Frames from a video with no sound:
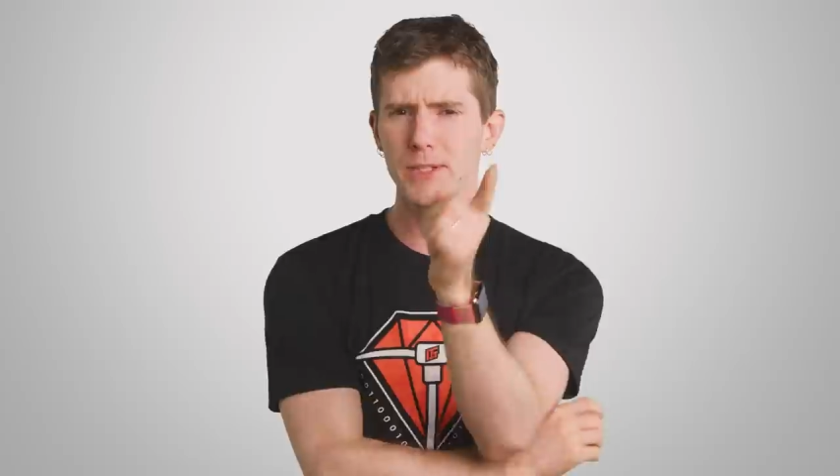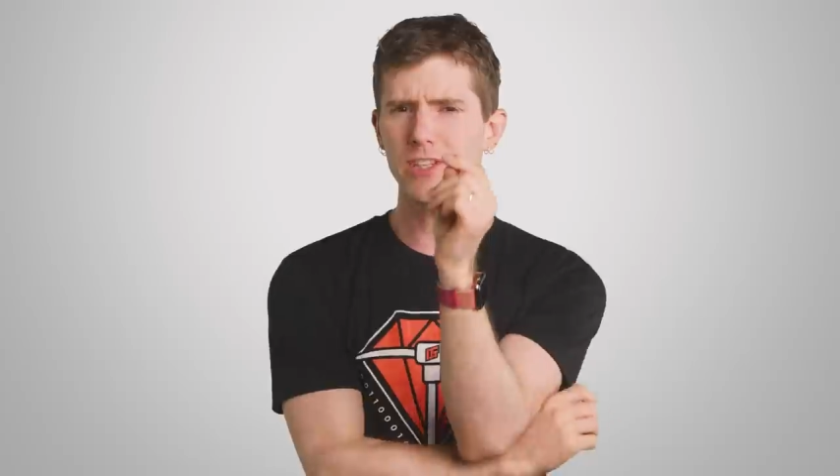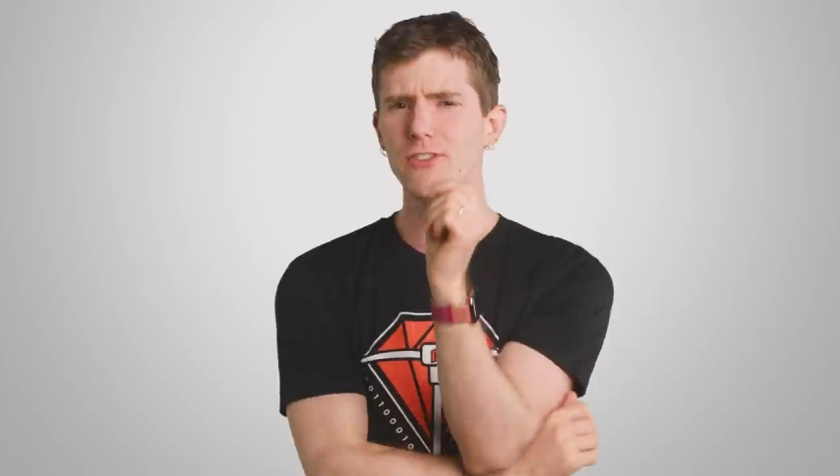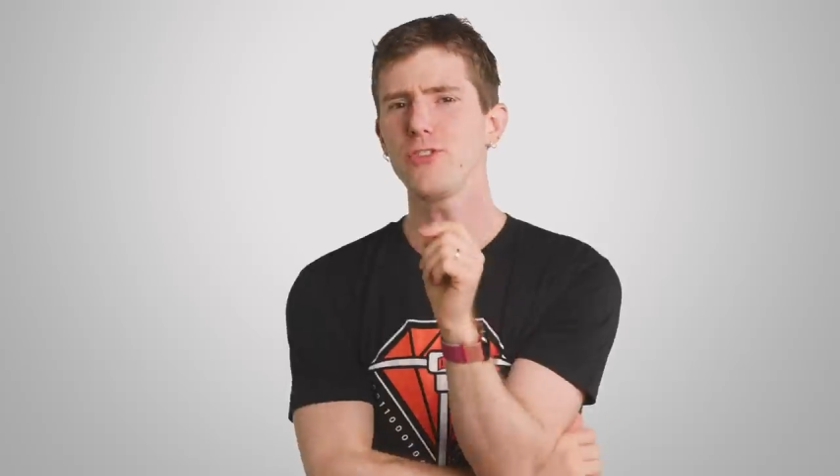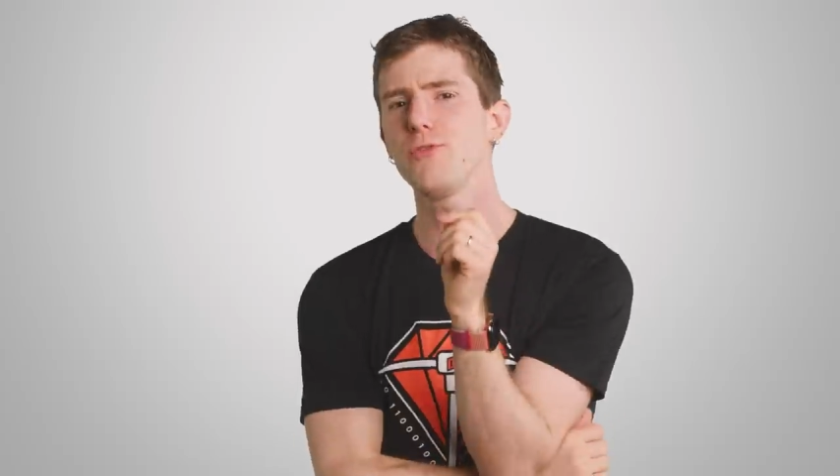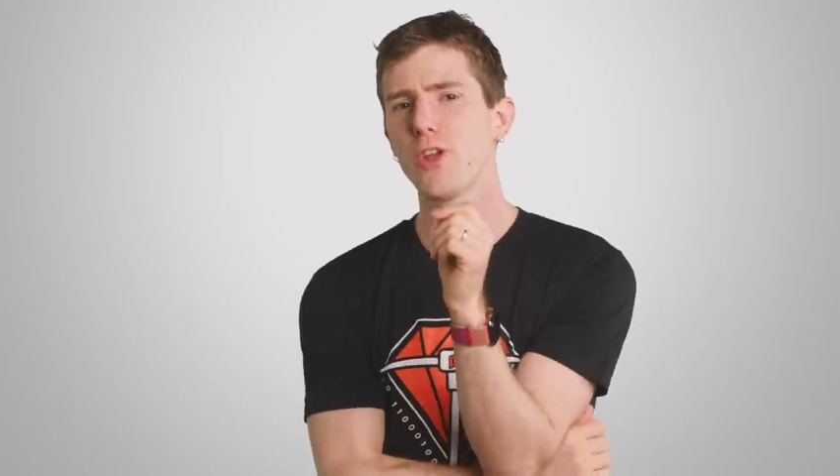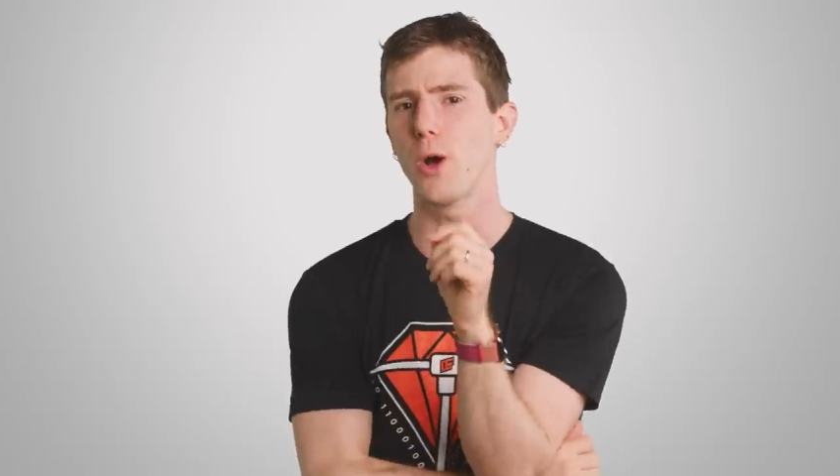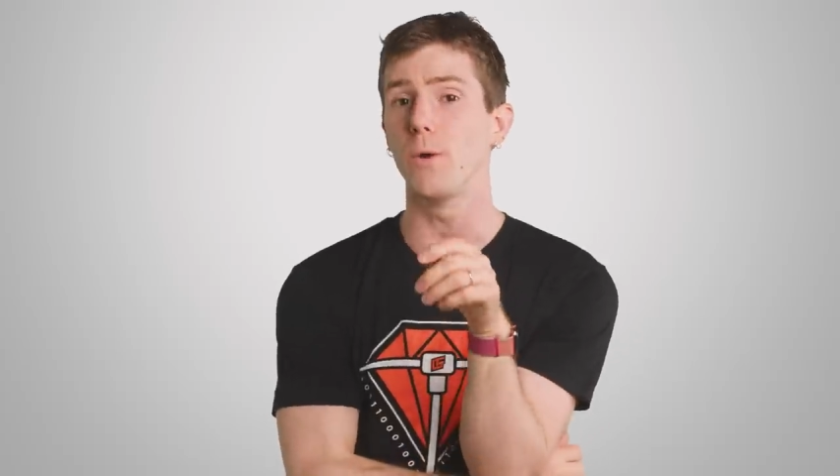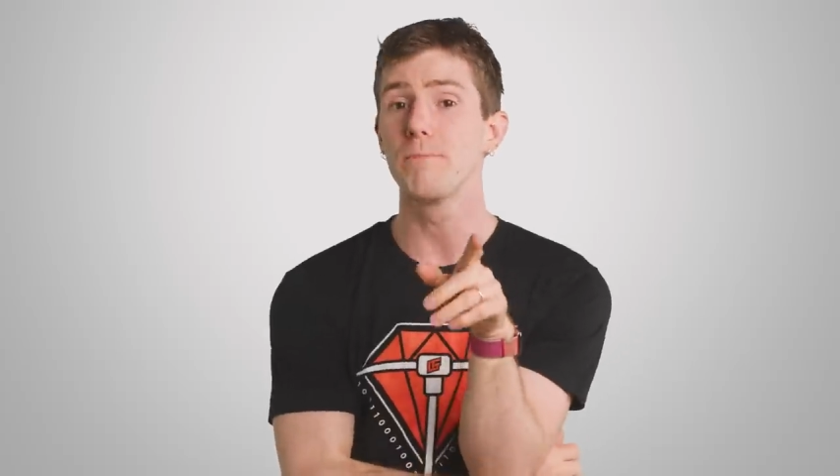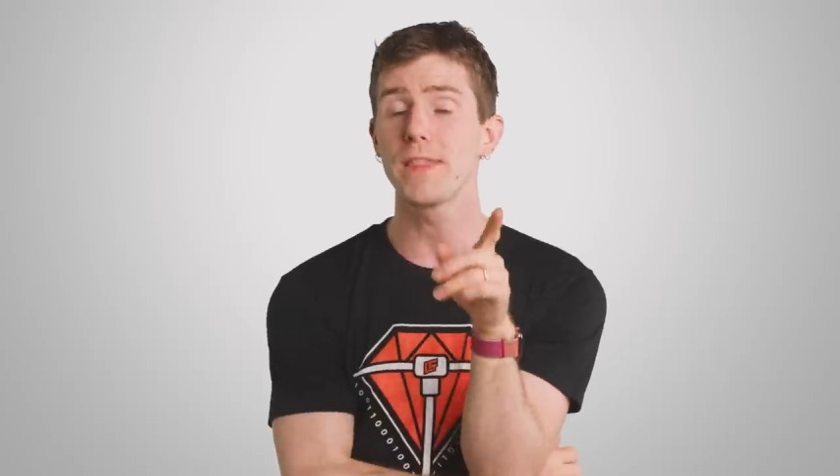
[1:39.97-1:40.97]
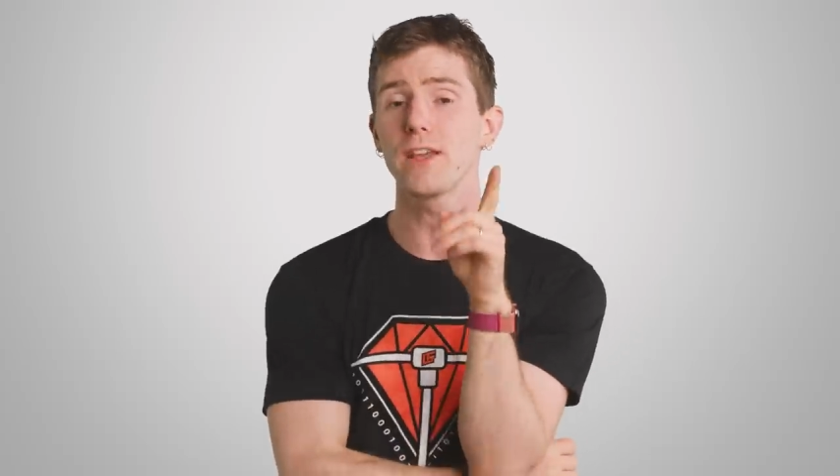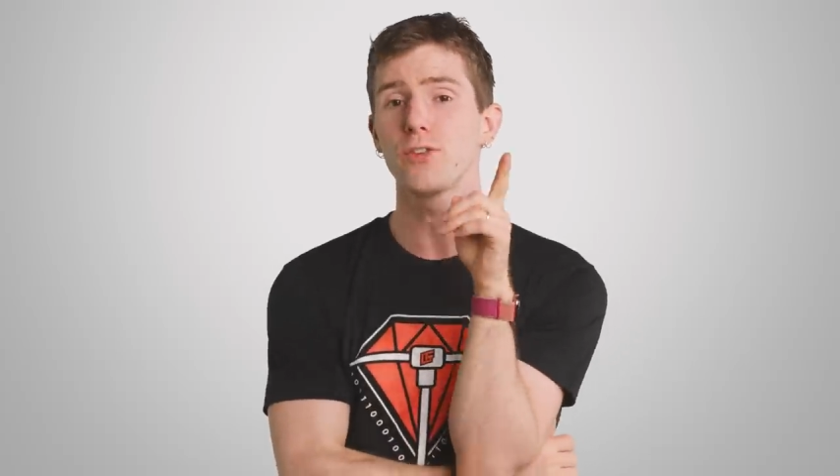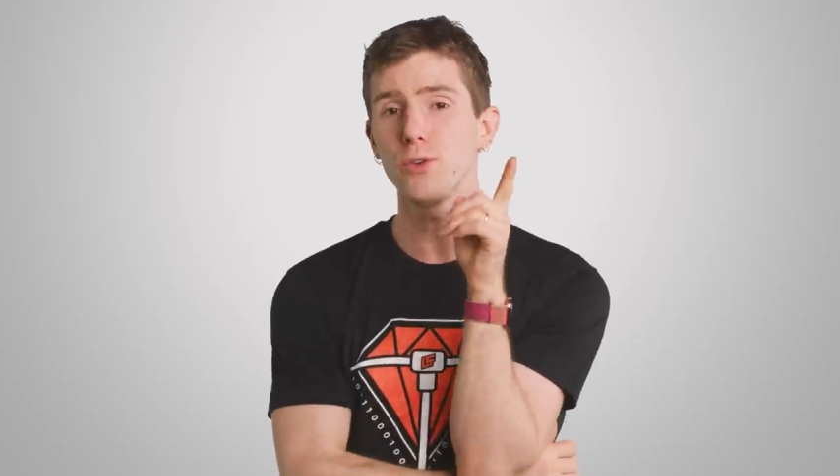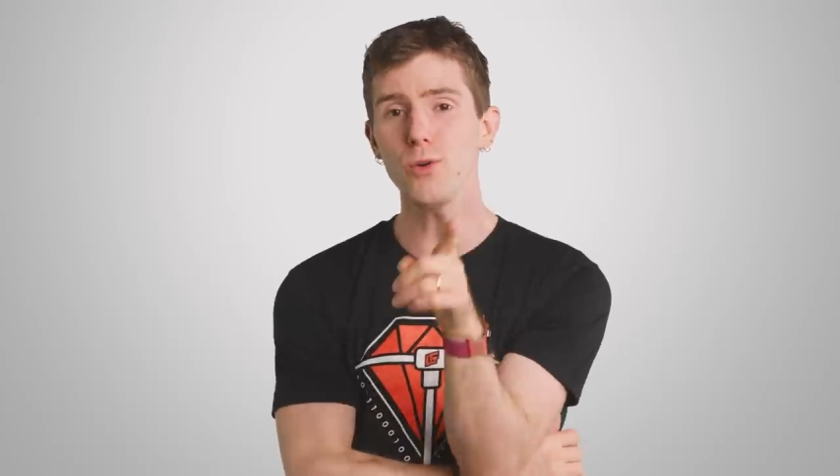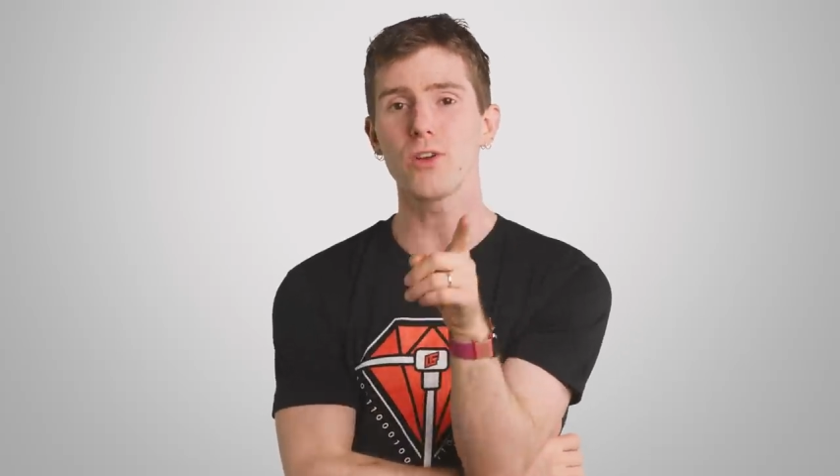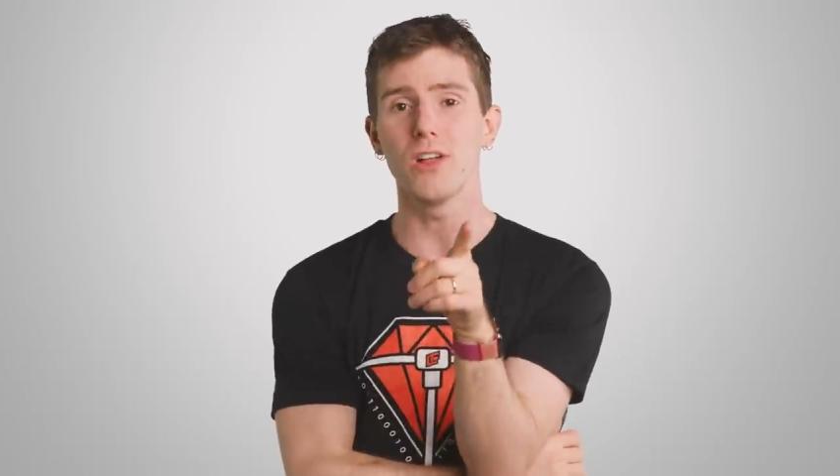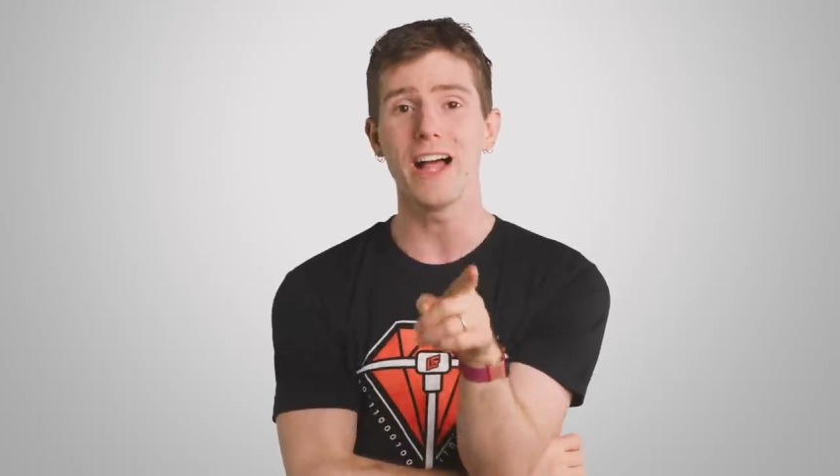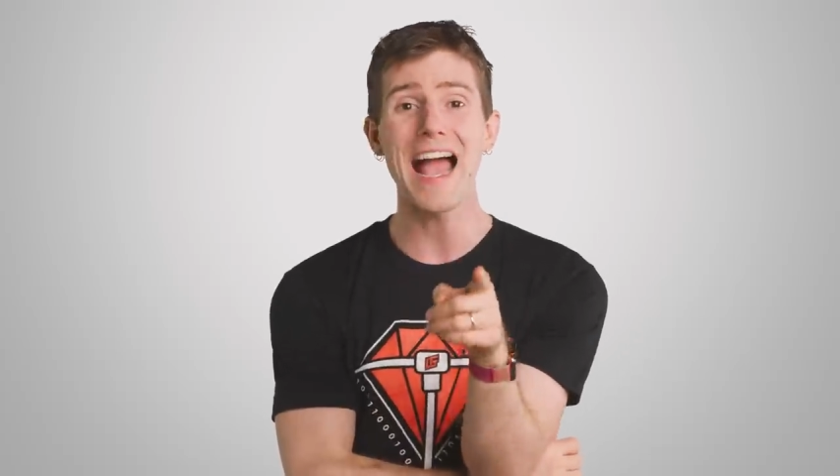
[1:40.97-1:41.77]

But did you know that Google